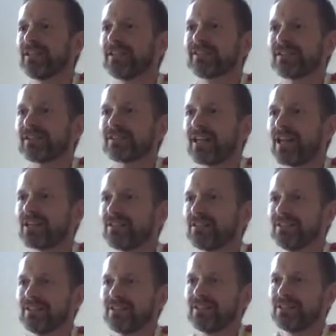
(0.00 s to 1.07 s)
It's just like
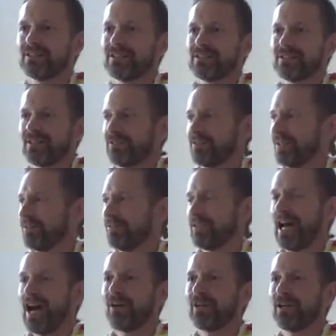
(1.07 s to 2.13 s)
a
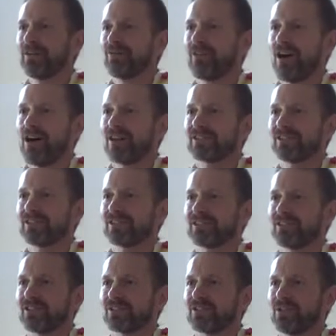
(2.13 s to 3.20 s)
flower in a vase that's
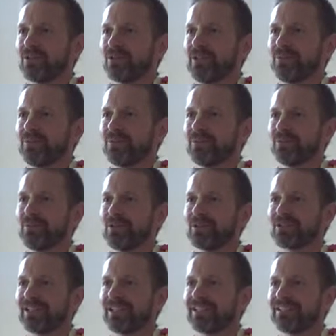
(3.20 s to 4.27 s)
just slowly
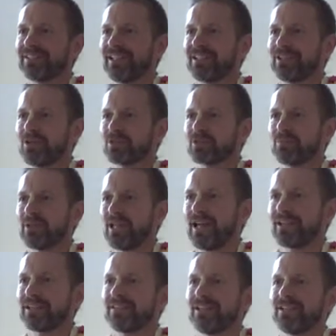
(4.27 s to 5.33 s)
wilting and then goes black
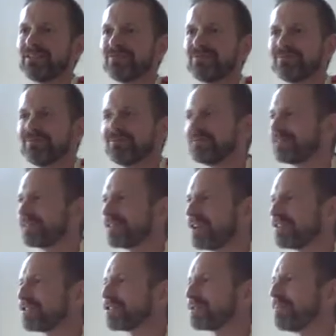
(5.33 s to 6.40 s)
and then
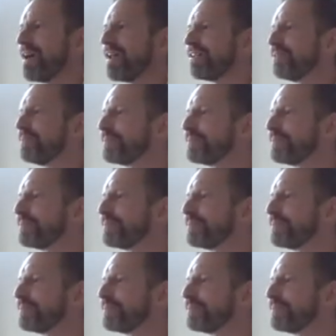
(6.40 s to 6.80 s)
starts to smell.